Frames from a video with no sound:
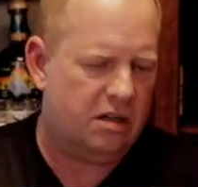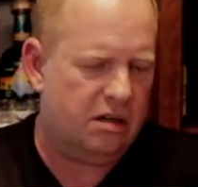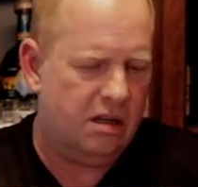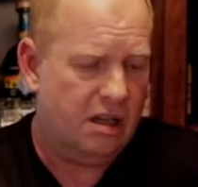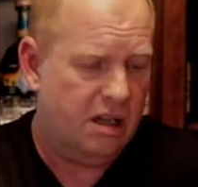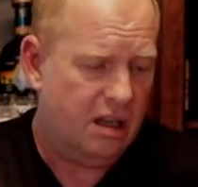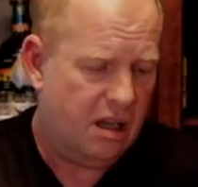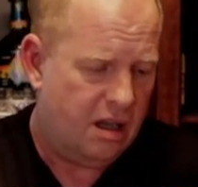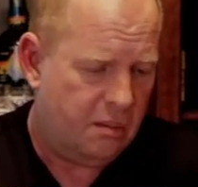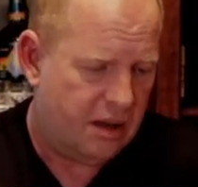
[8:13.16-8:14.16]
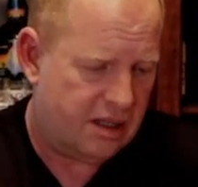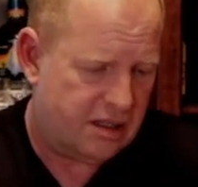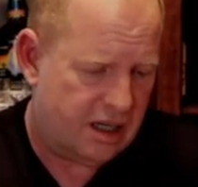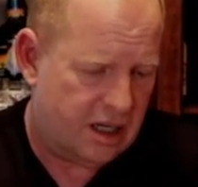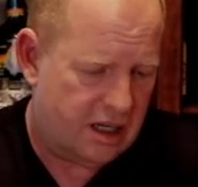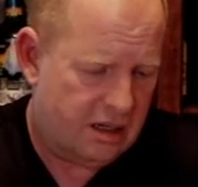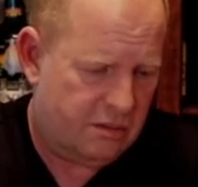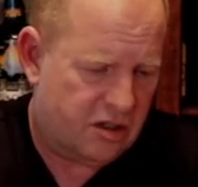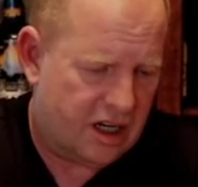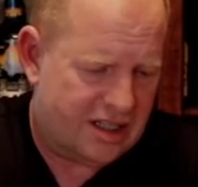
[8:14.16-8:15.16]
here, but uh,
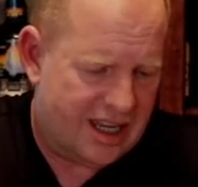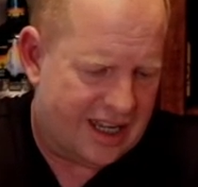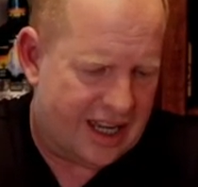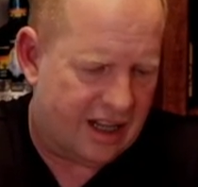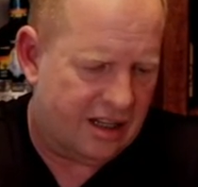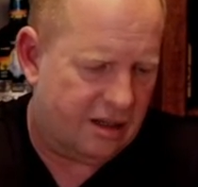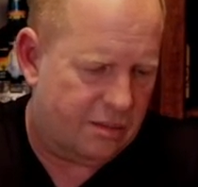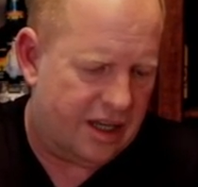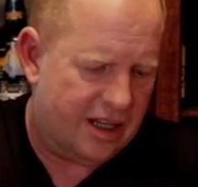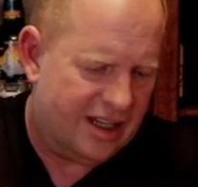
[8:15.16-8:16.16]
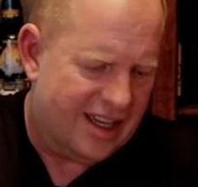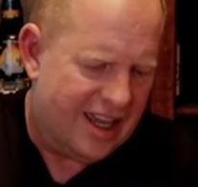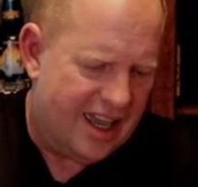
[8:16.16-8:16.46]
i am trying to take out a little bit.